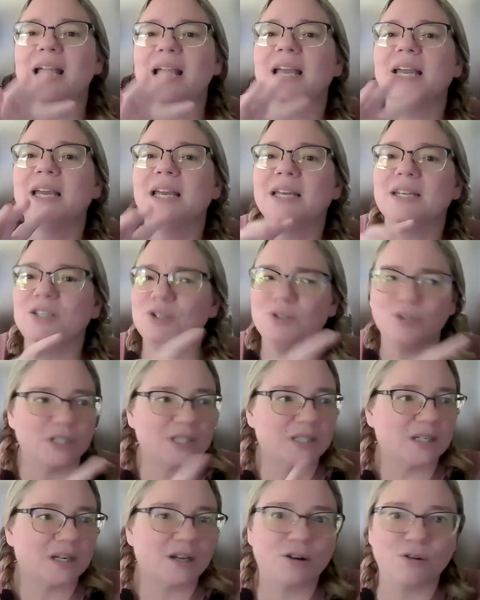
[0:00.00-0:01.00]
And you
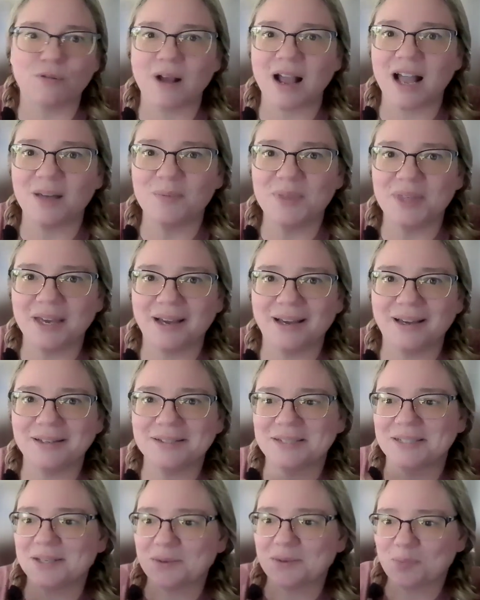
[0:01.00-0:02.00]
just grab
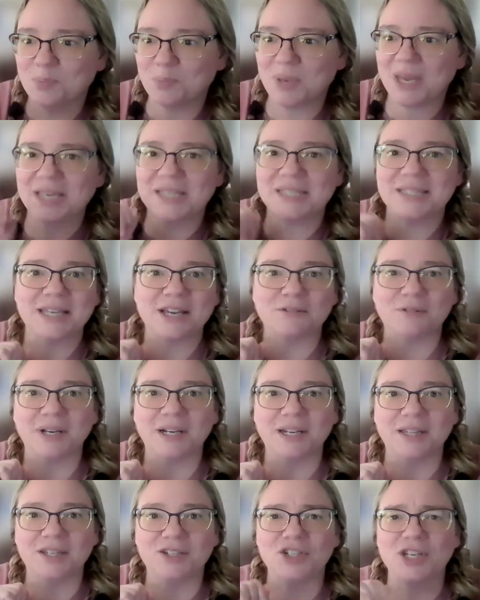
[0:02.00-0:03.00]
that, paste that
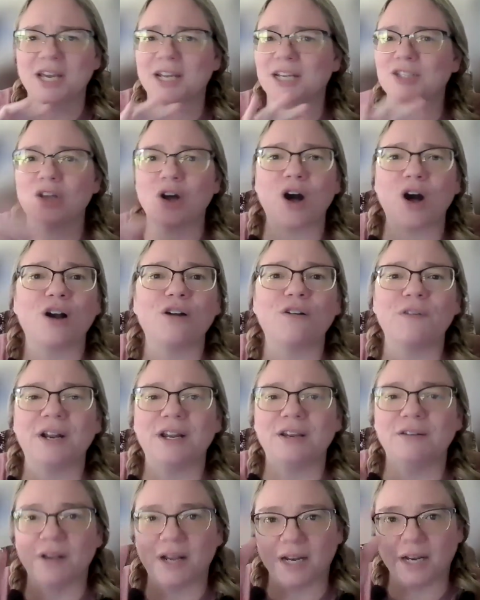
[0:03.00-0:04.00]
right in the chat. It's
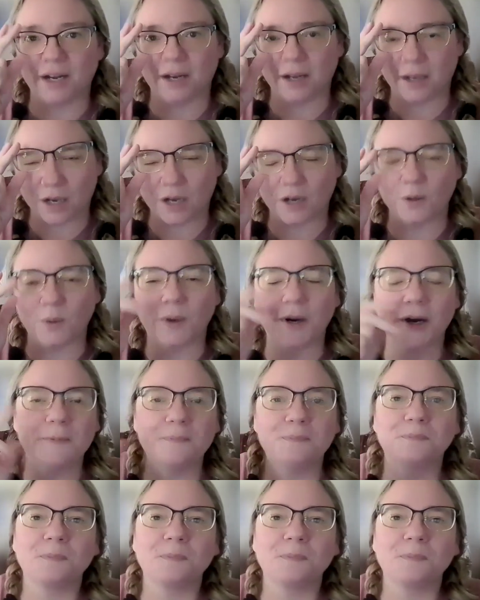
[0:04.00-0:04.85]
already ready to go.